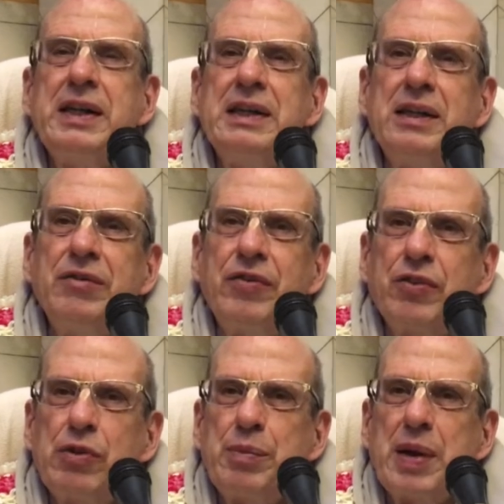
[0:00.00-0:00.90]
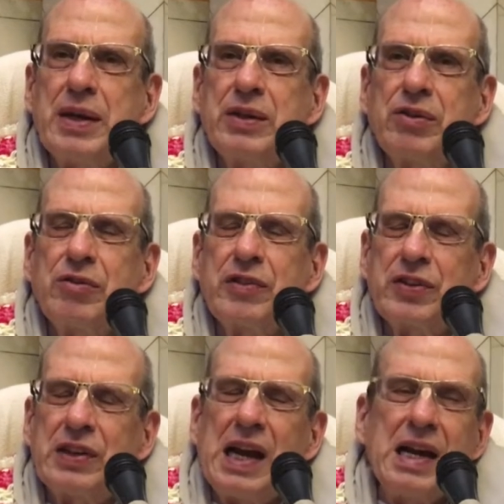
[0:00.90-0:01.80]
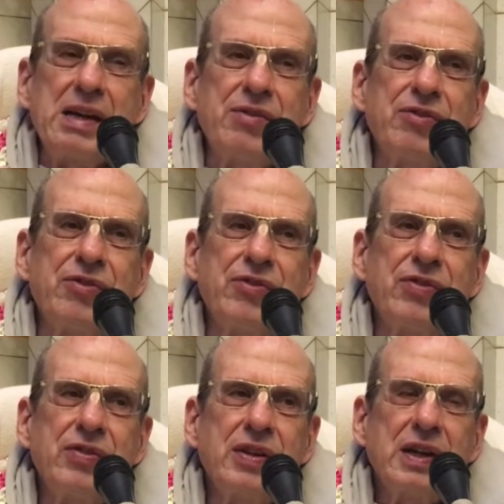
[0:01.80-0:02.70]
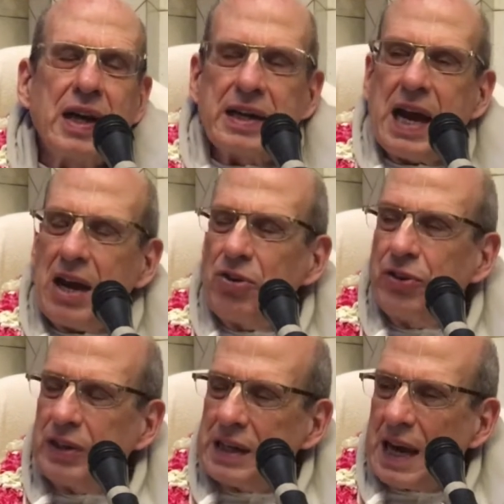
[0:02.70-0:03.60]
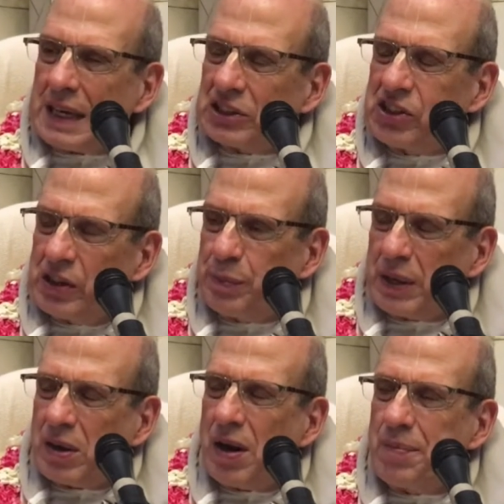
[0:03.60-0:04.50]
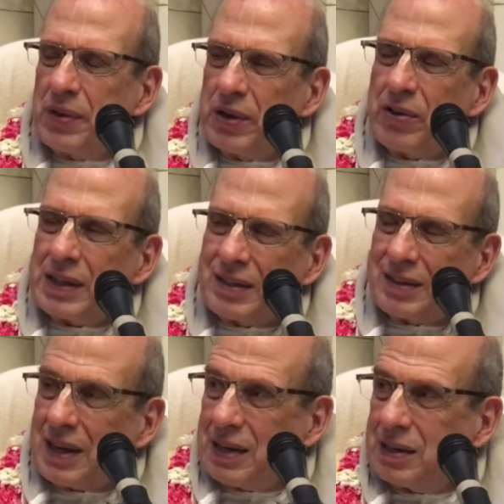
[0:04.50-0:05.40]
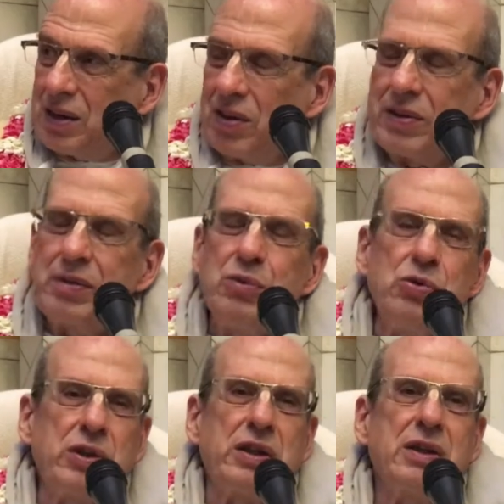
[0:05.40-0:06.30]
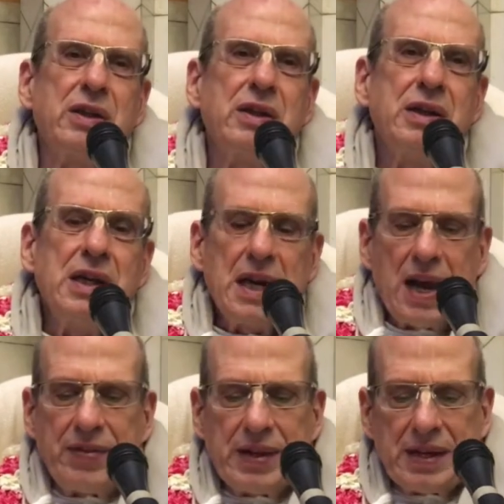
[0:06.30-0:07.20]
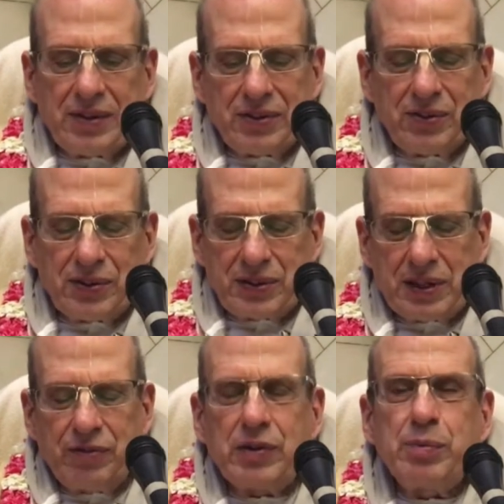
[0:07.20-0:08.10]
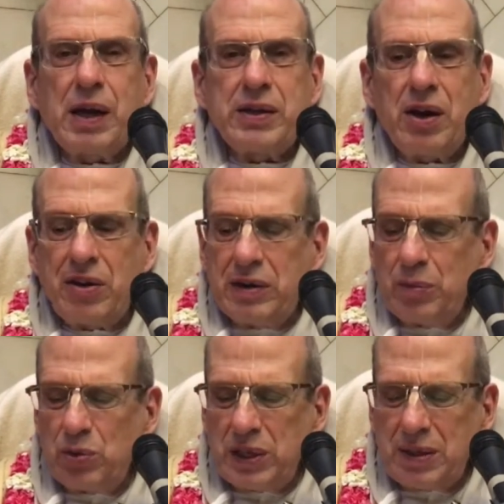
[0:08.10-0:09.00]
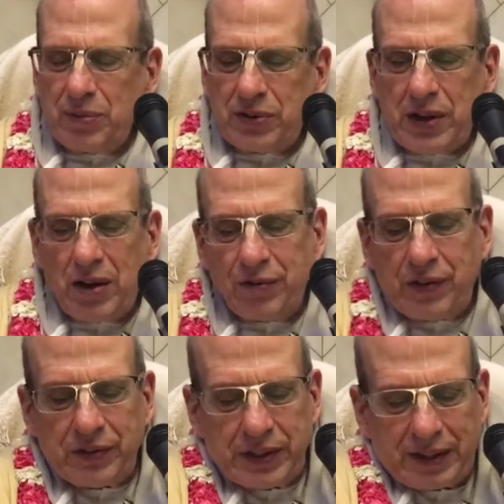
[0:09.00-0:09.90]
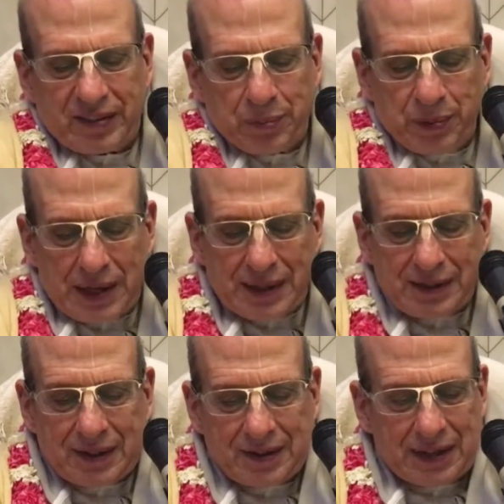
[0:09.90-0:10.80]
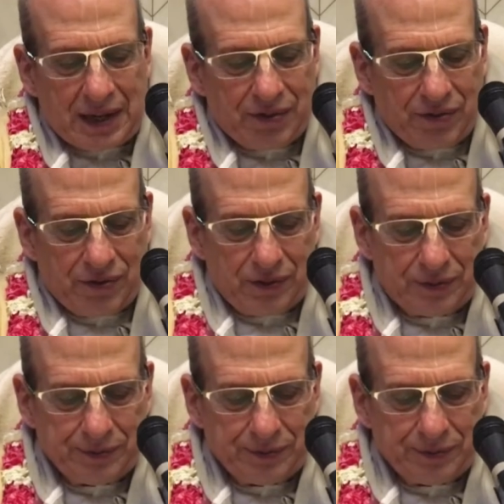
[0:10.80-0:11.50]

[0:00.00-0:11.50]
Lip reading: he live the remainder of his life? And how did he actually become the great saint Narada Muni? And the answer is given by Narada Muni himself as he explains his life.